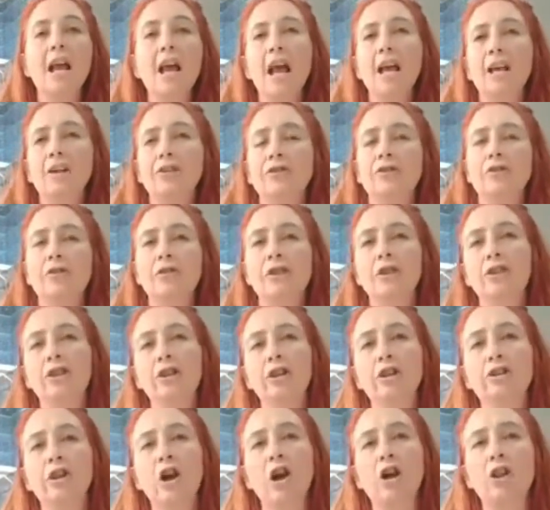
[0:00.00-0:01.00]
As soon as
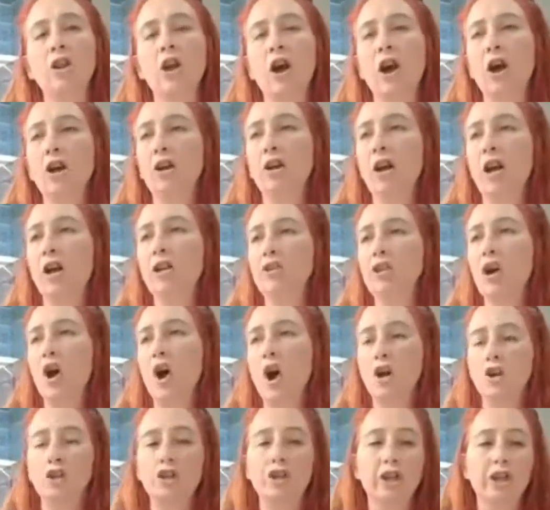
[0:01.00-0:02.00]
she saw long guns,
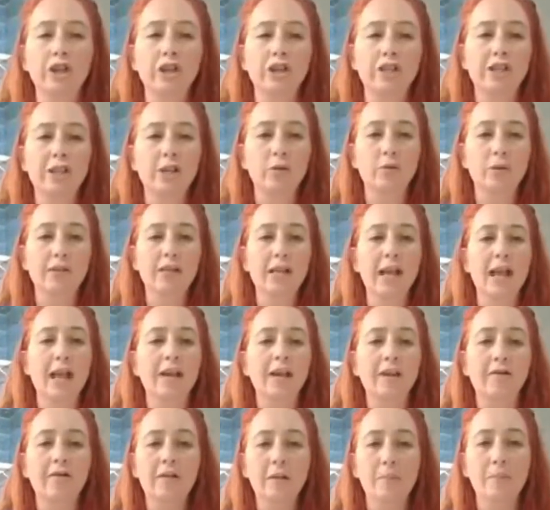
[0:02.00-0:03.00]
all she could see was the
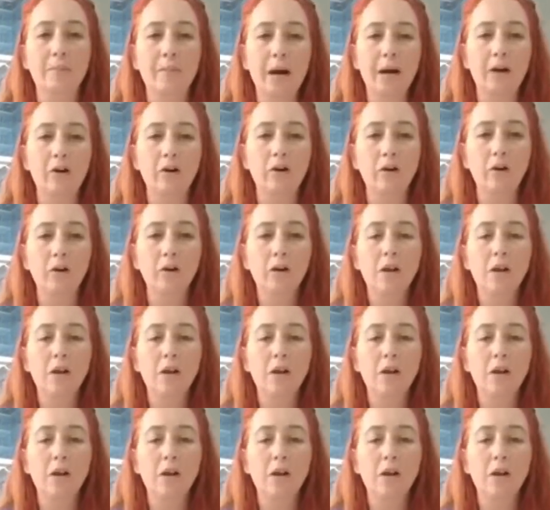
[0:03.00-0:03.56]
end of the barrel.